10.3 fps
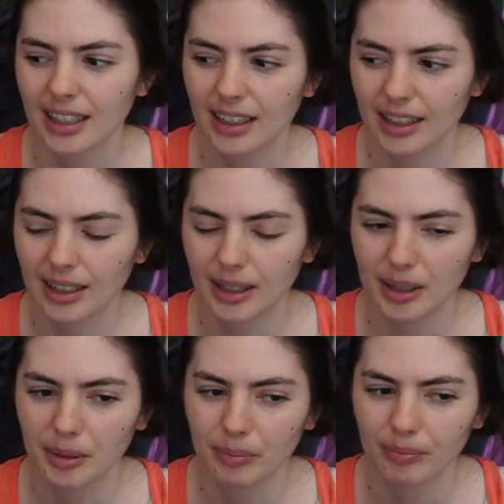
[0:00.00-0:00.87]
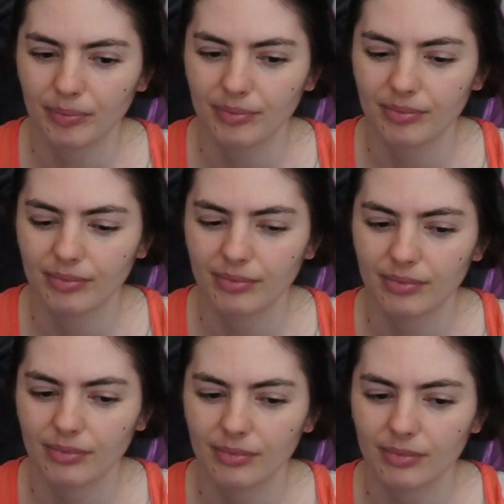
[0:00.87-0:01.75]
Um,
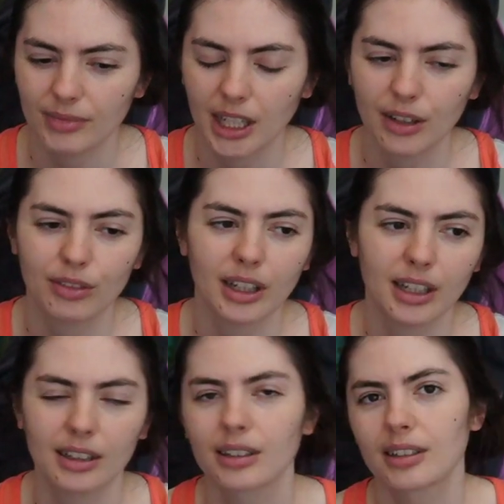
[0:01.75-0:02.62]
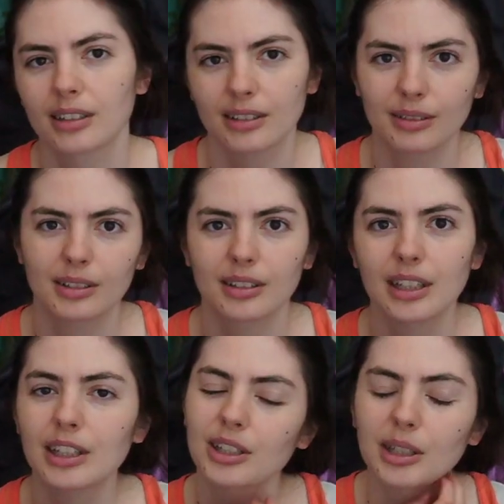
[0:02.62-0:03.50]
think of like
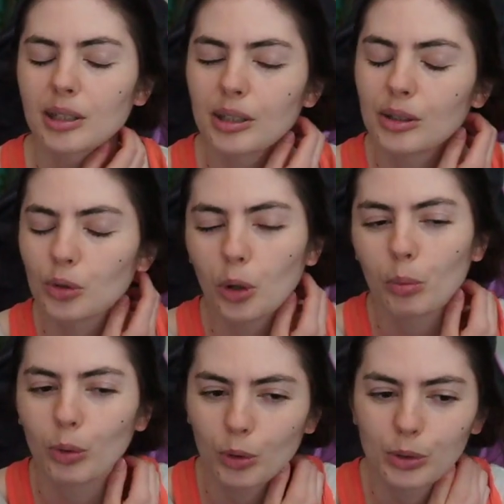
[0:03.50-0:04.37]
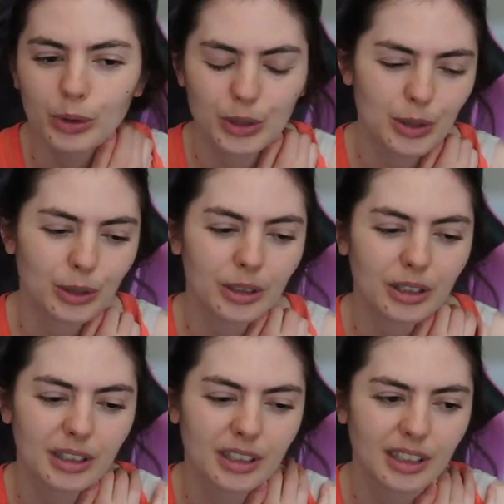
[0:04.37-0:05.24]
instant noodle bowls or